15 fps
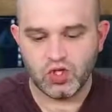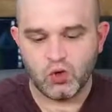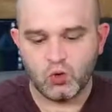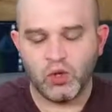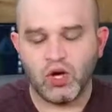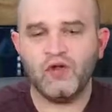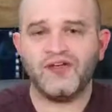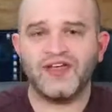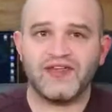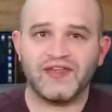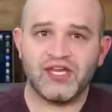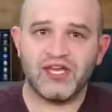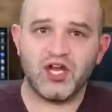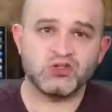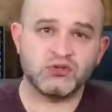Well,
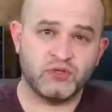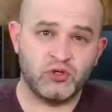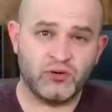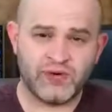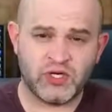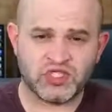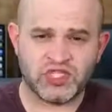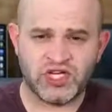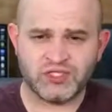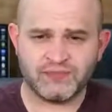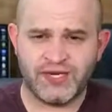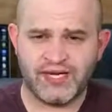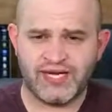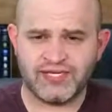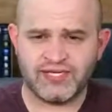here's what I'm going to do. I'm going to change
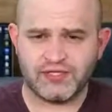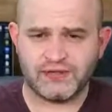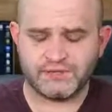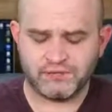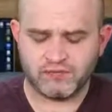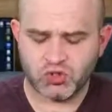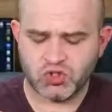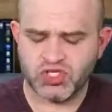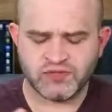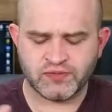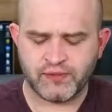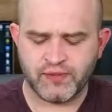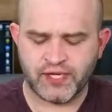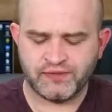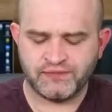my idea, change my
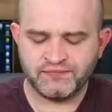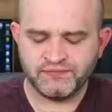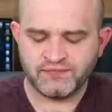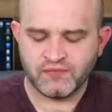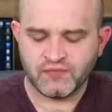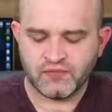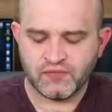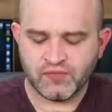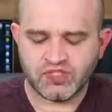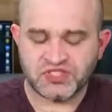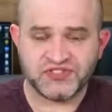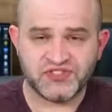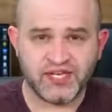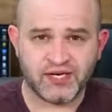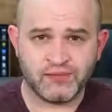mind.
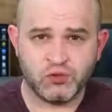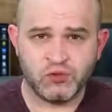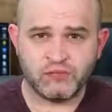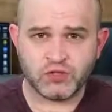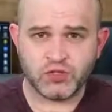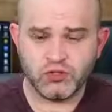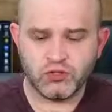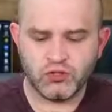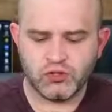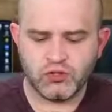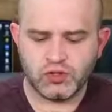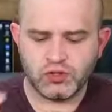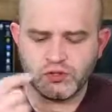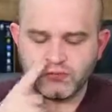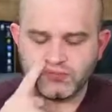Since I can move 2,
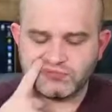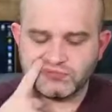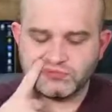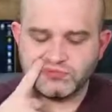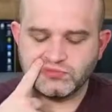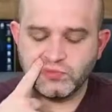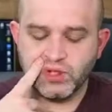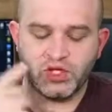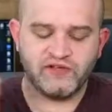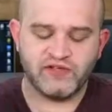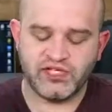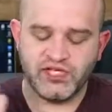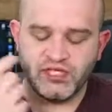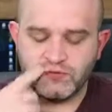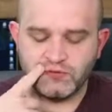I don't even
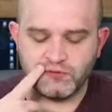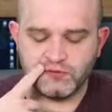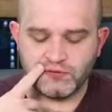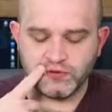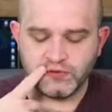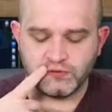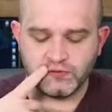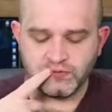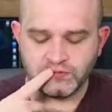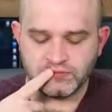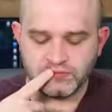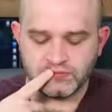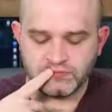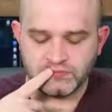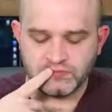need to move 2.
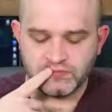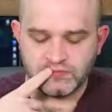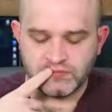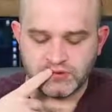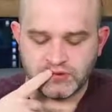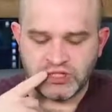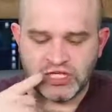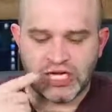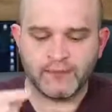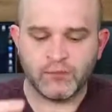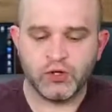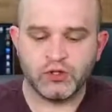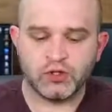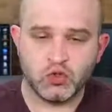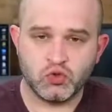I'm
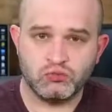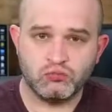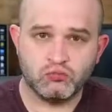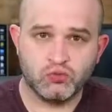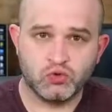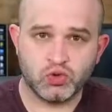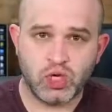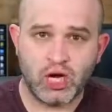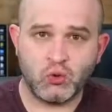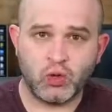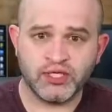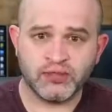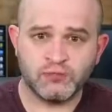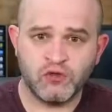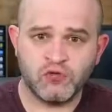going to draw
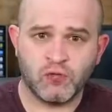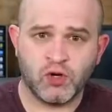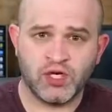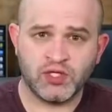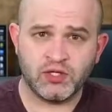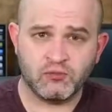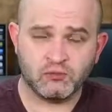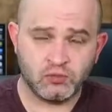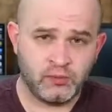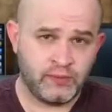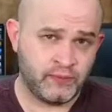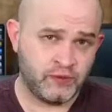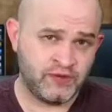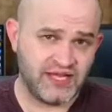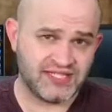1 and move 1.
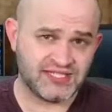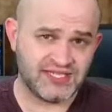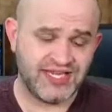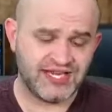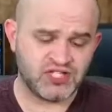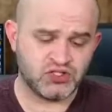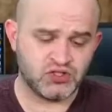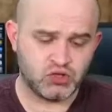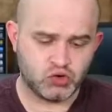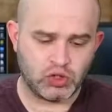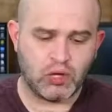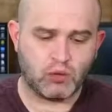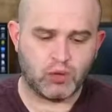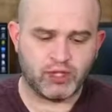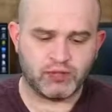Remember, that's an action to
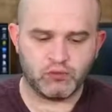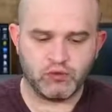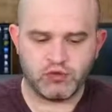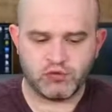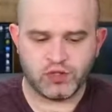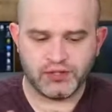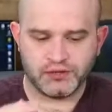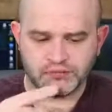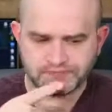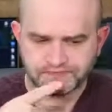draw 1, move 1.